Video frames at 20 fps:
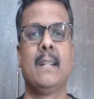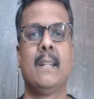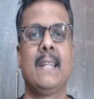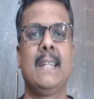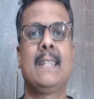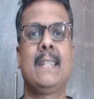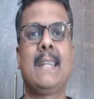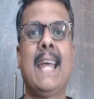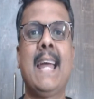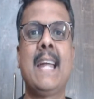
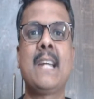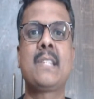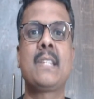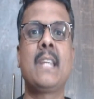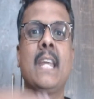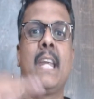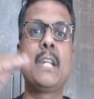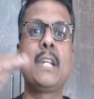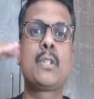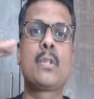It has
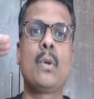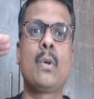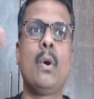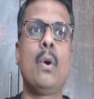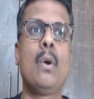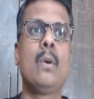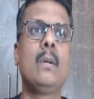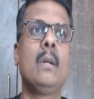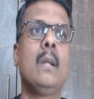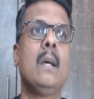its
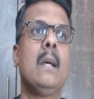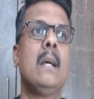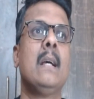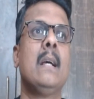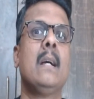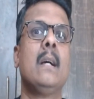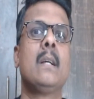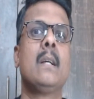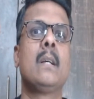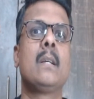own
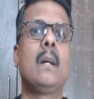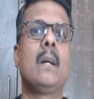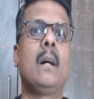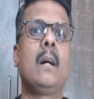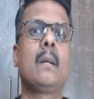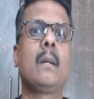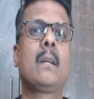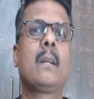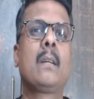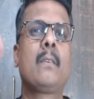
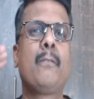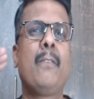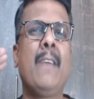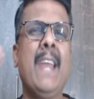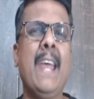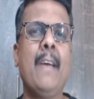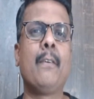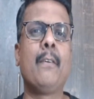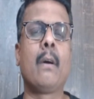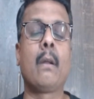
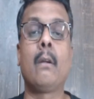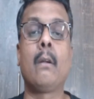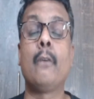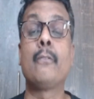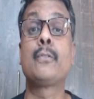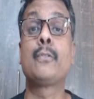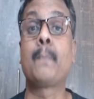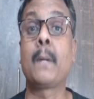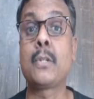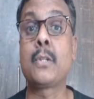flavor of
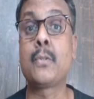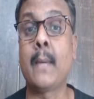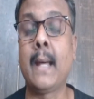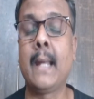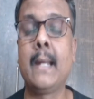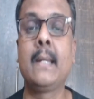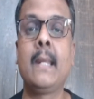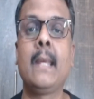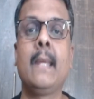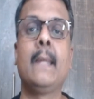
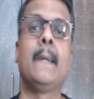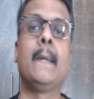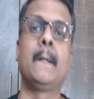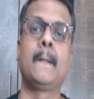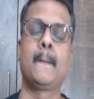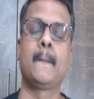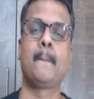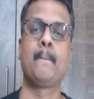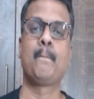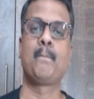spirituality in it.